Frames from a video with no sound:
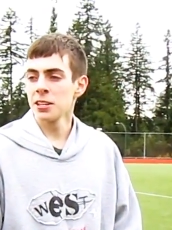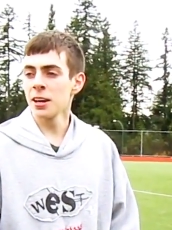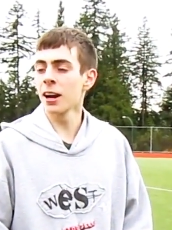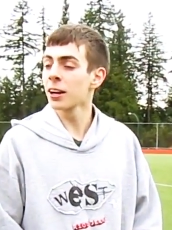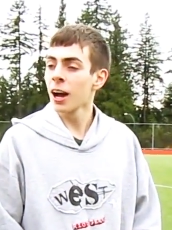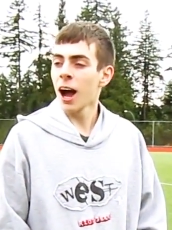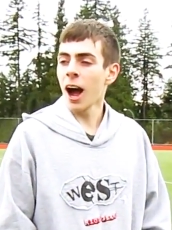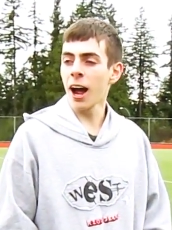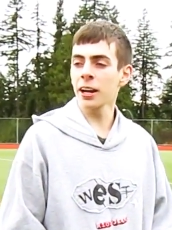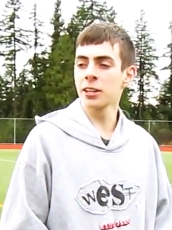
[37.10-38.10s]
yuck,
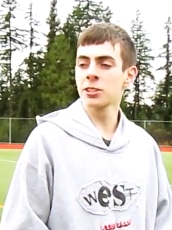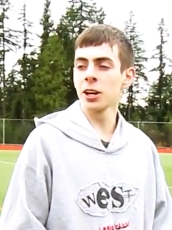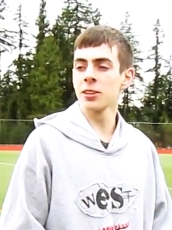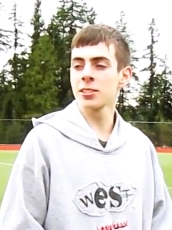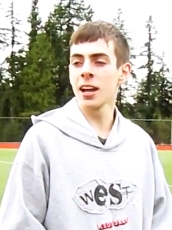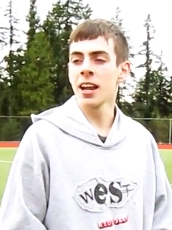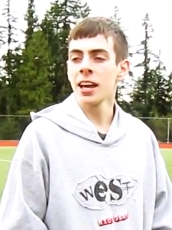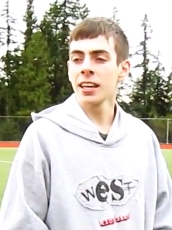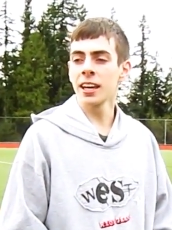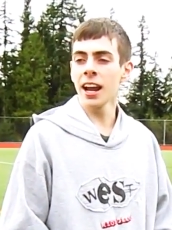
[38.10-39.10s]
I control this land.
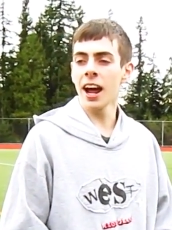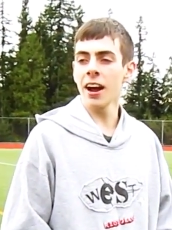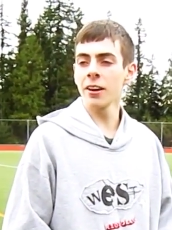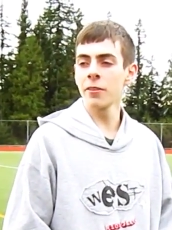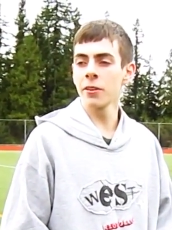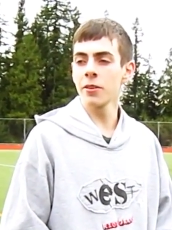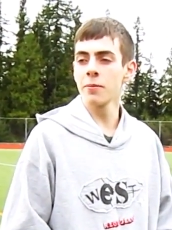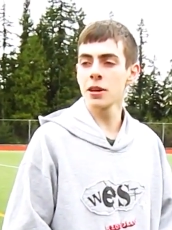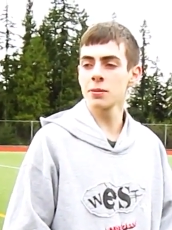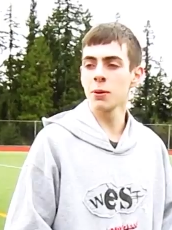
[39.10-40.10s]
Get out of here, you
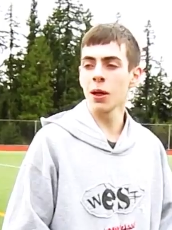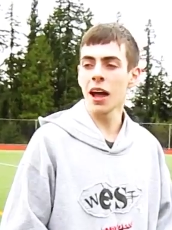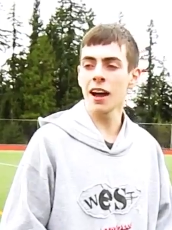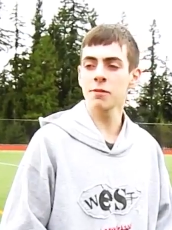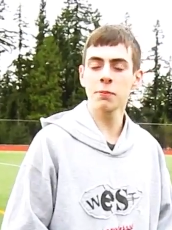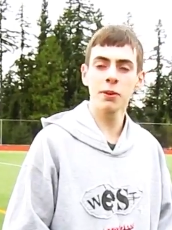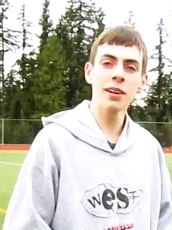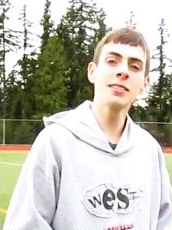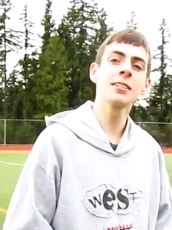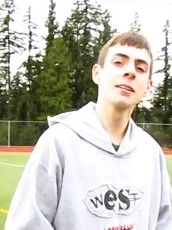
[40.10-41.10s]
miserable
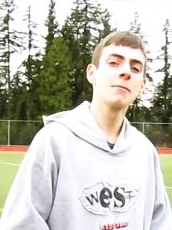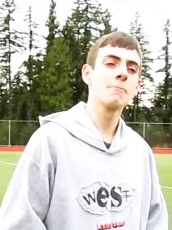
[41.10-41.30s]
half-breeds.